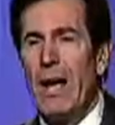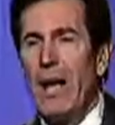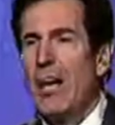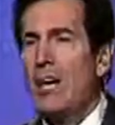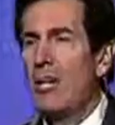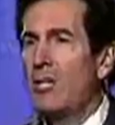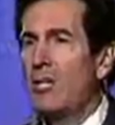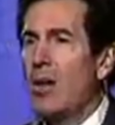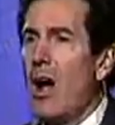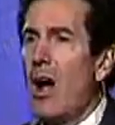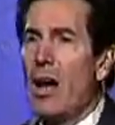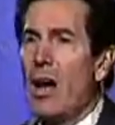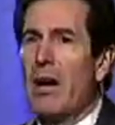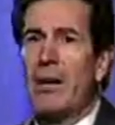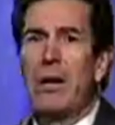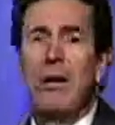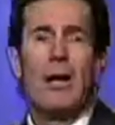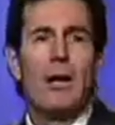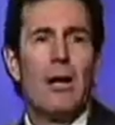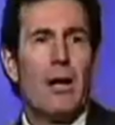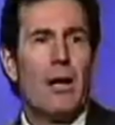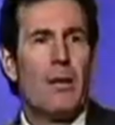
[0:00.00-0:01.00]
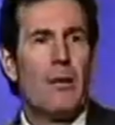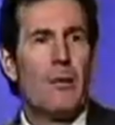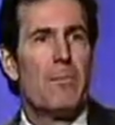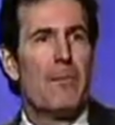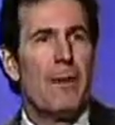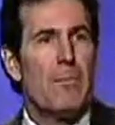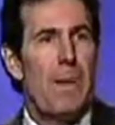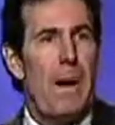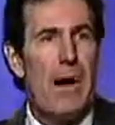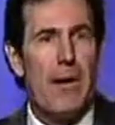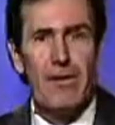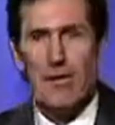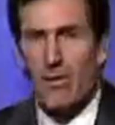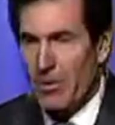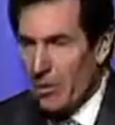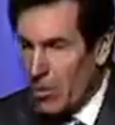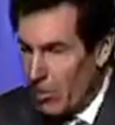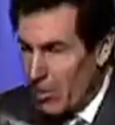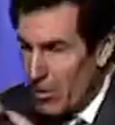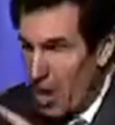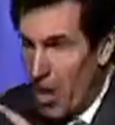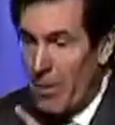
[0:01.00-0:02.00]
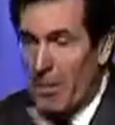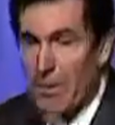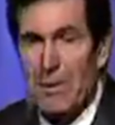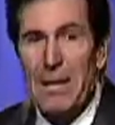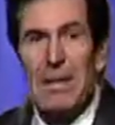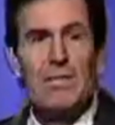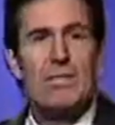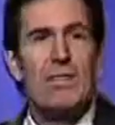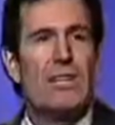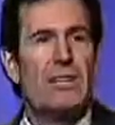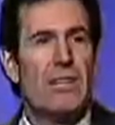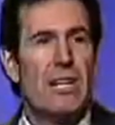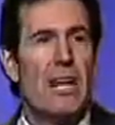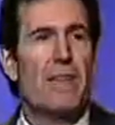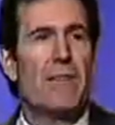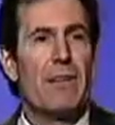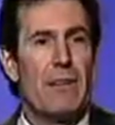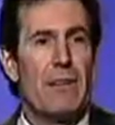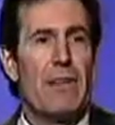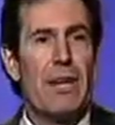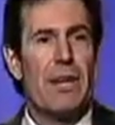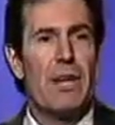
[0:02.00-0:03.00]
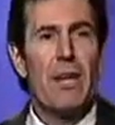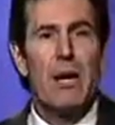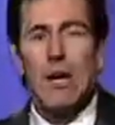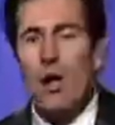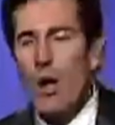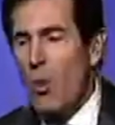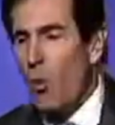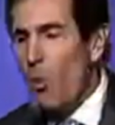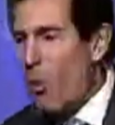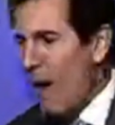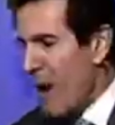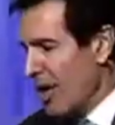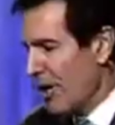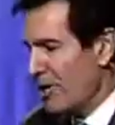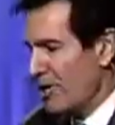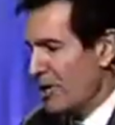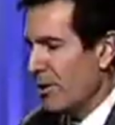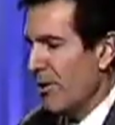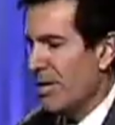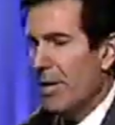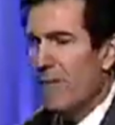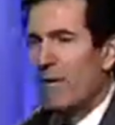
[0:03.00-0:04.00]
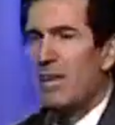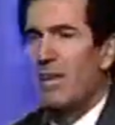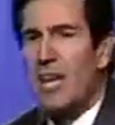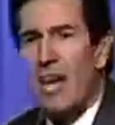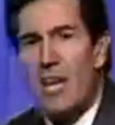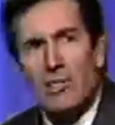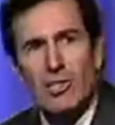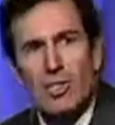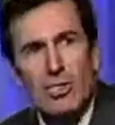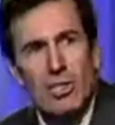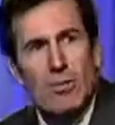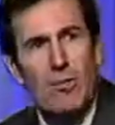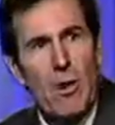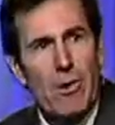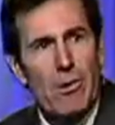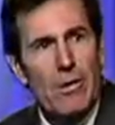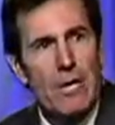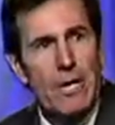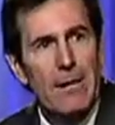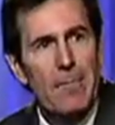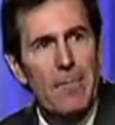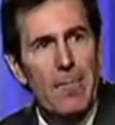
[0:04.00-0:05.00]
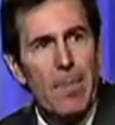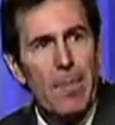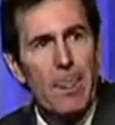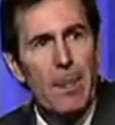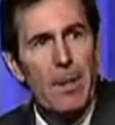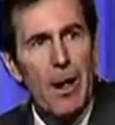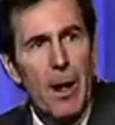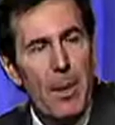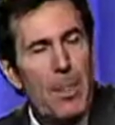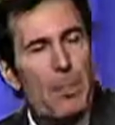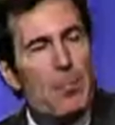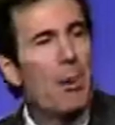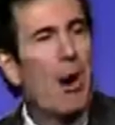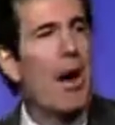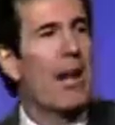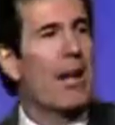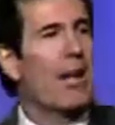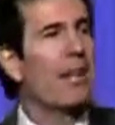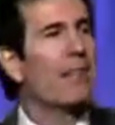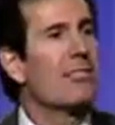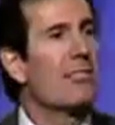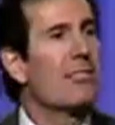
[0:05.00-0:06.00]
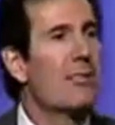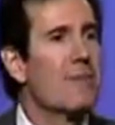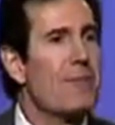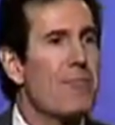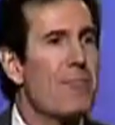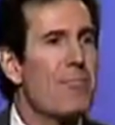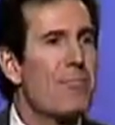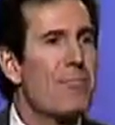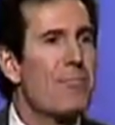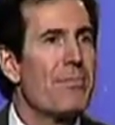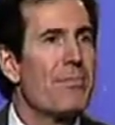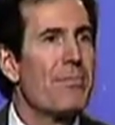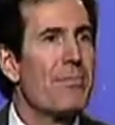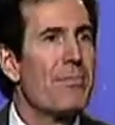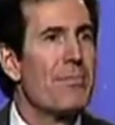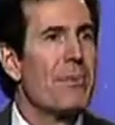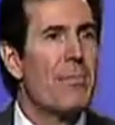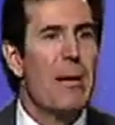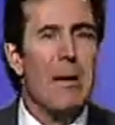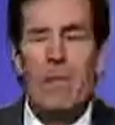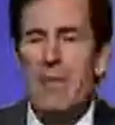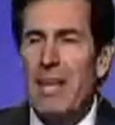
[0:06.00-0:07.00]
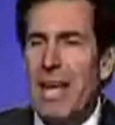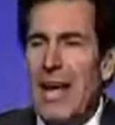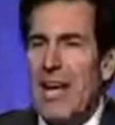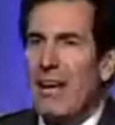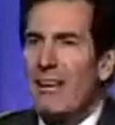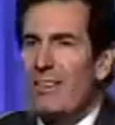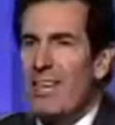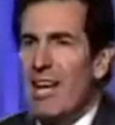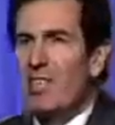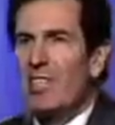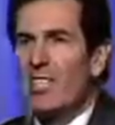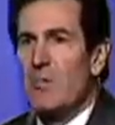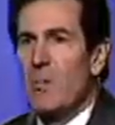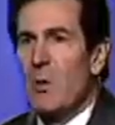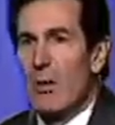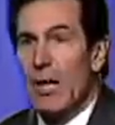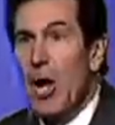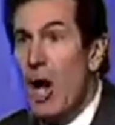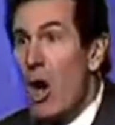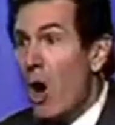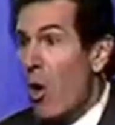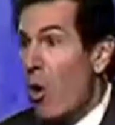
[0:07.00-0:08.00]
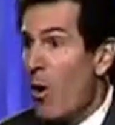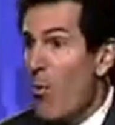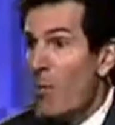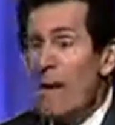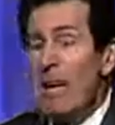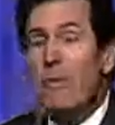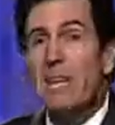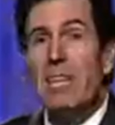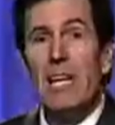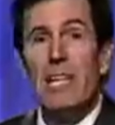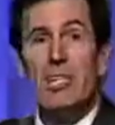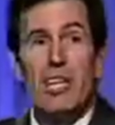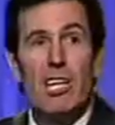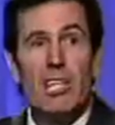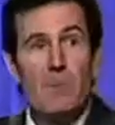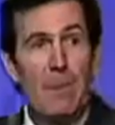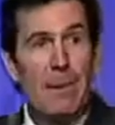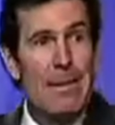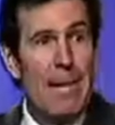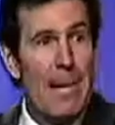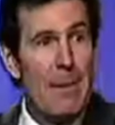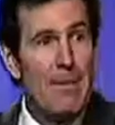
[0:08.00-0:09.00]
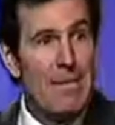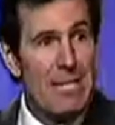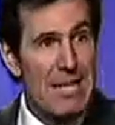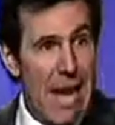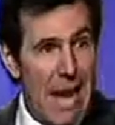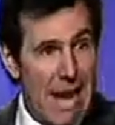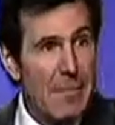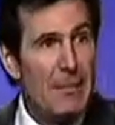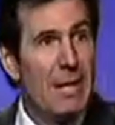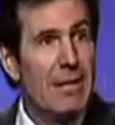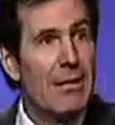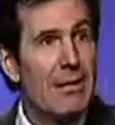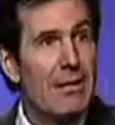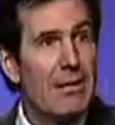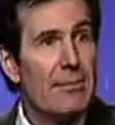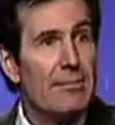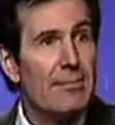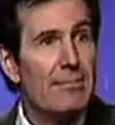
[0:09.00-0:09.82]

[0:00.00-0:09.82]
ahead and talk a little bit about our business and everything. Why don't you give a testimony on the product? Maybe they had a testimony, or maybe they just became a diamond.